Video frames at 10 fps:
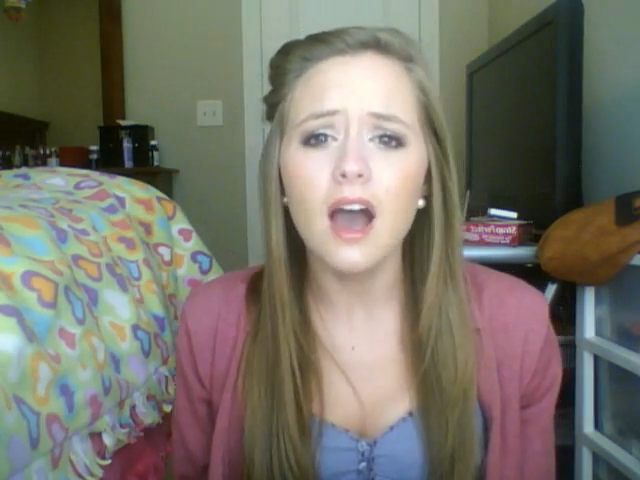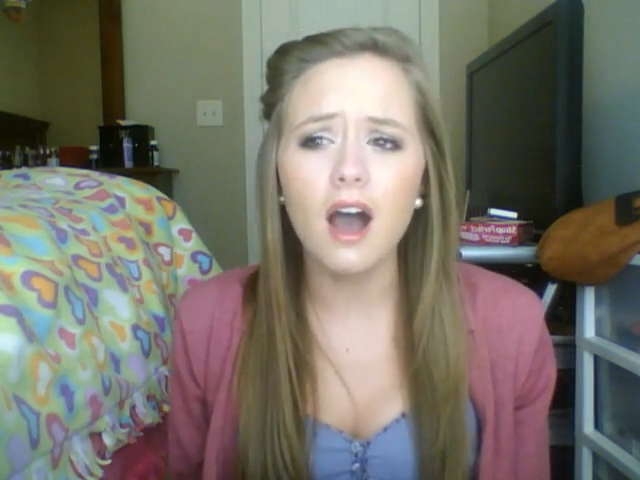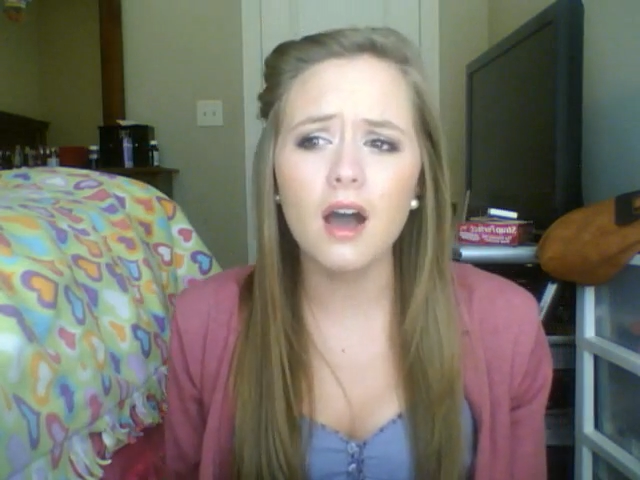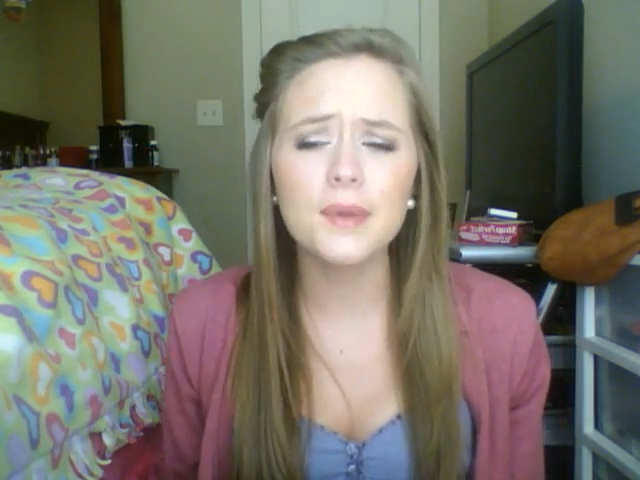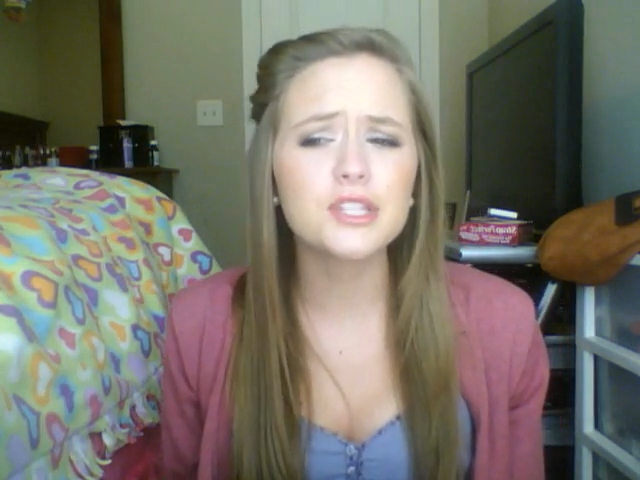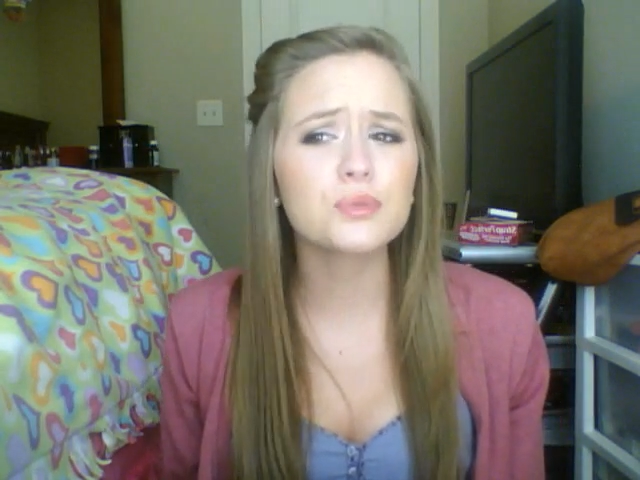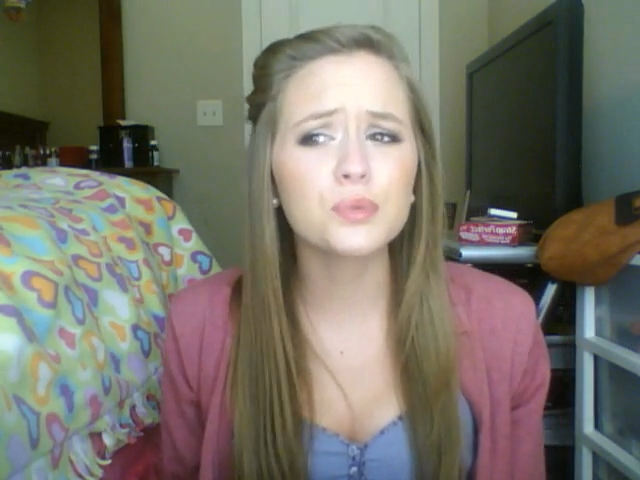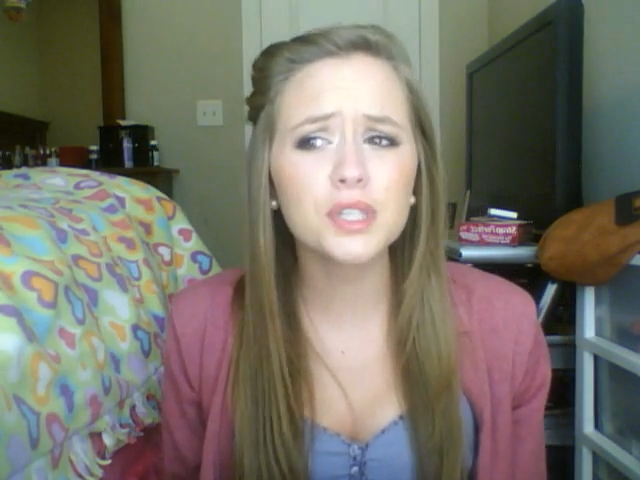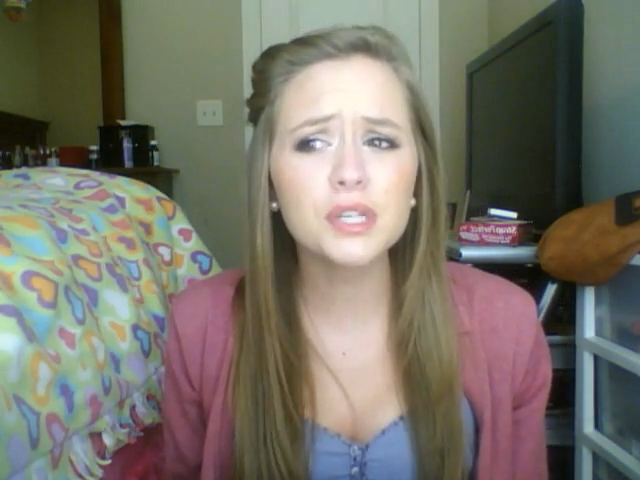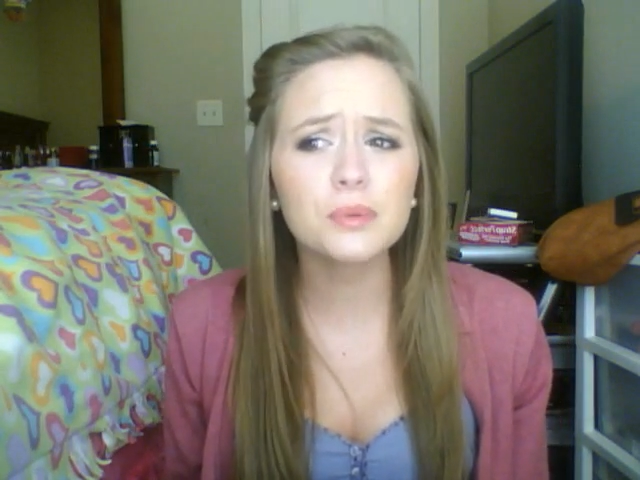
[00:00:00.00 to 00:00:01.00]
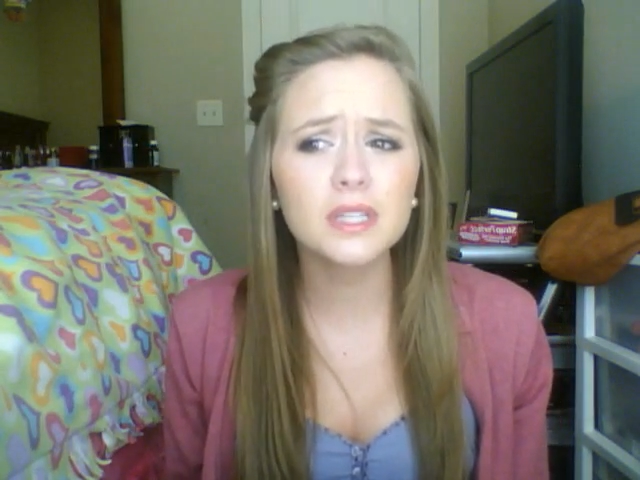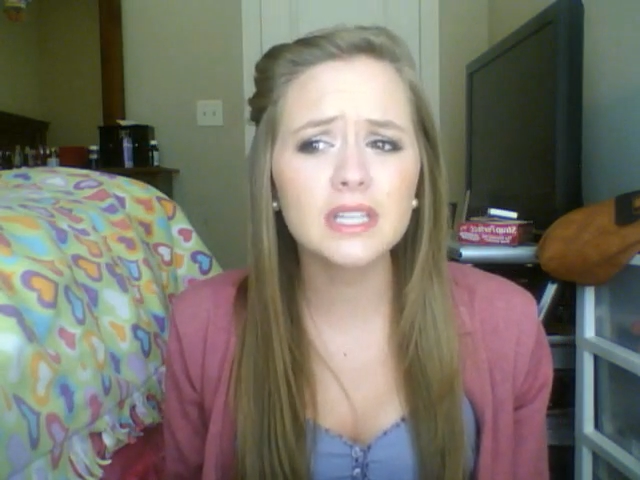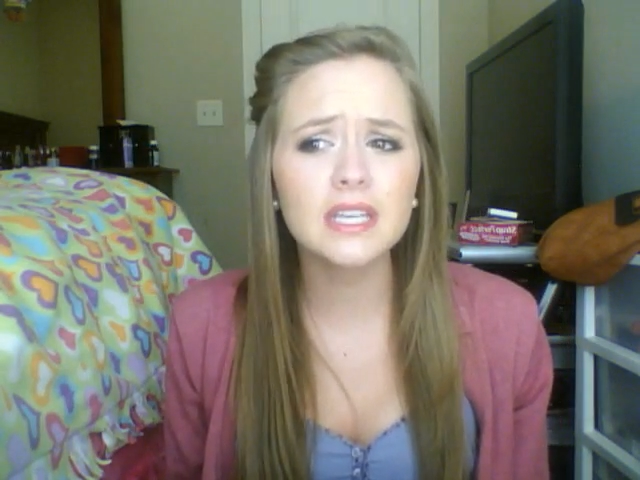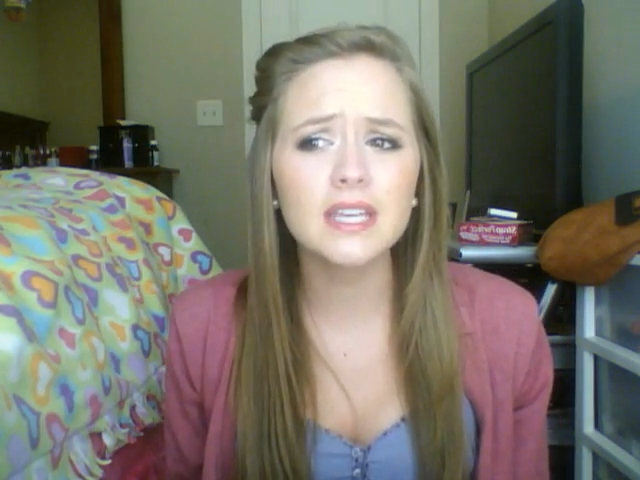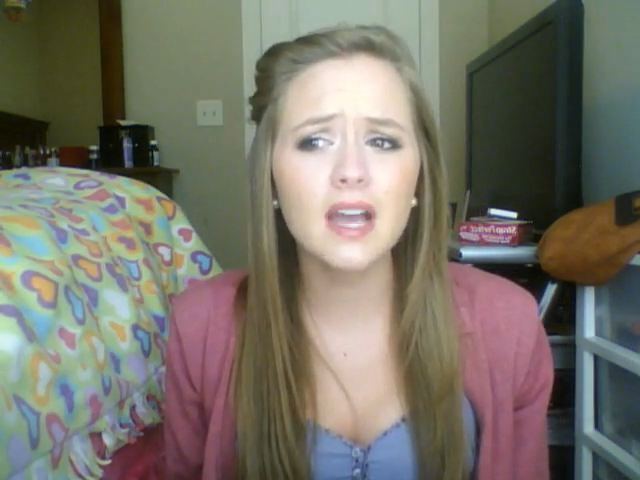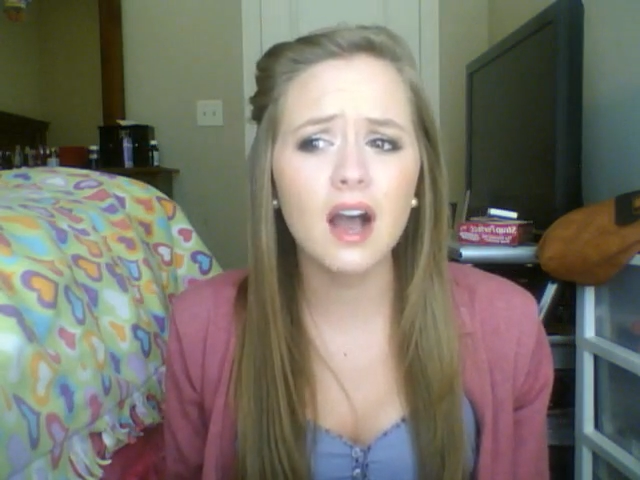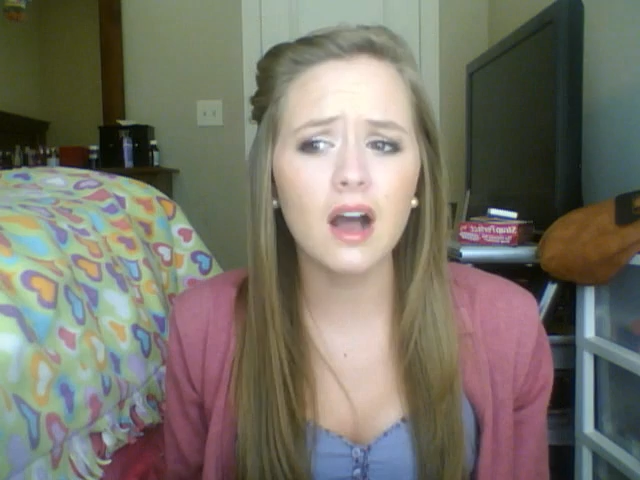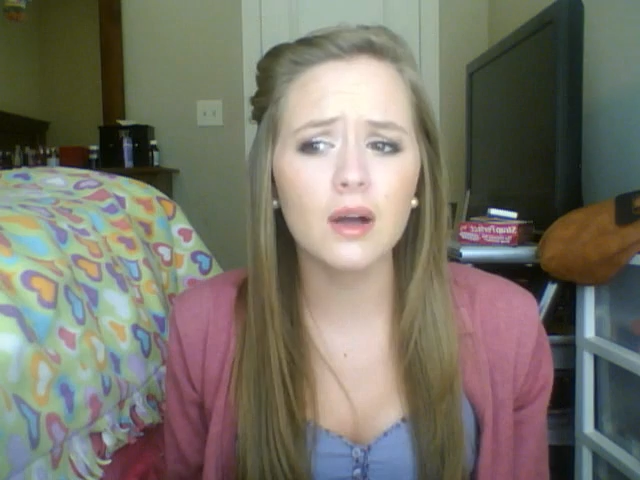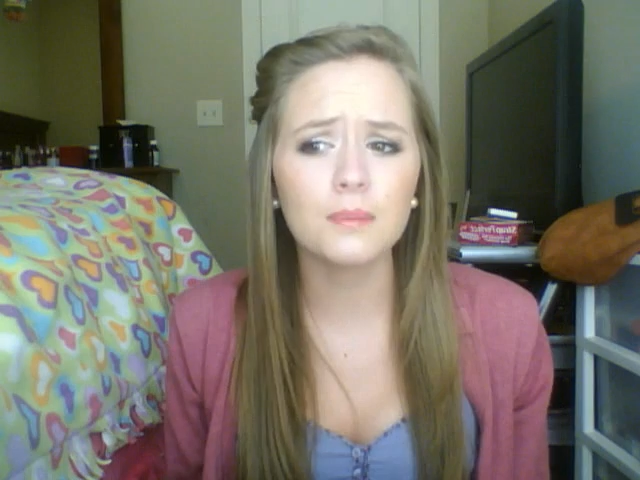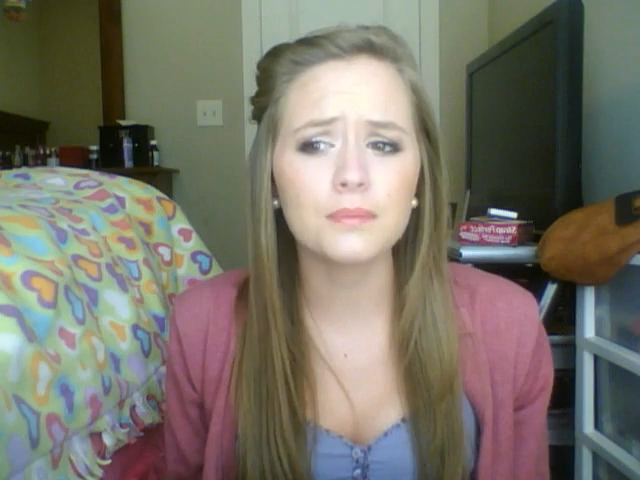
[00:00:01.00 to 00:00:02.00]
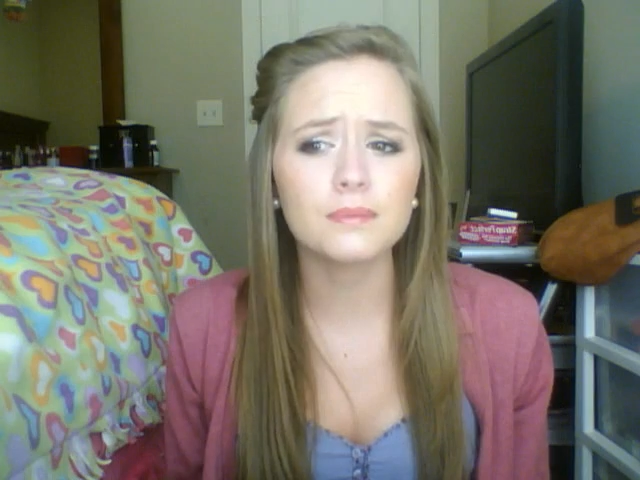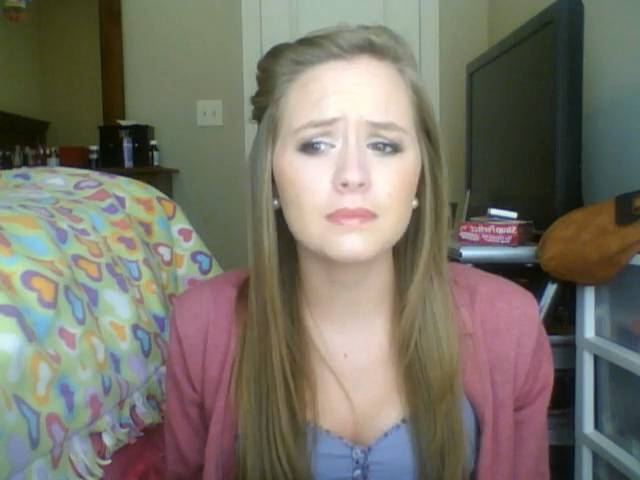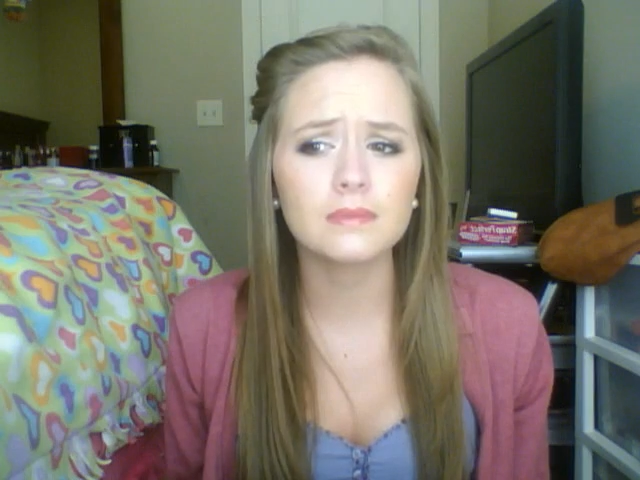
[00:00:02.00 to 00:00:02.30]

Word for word: Um, it's really, really um,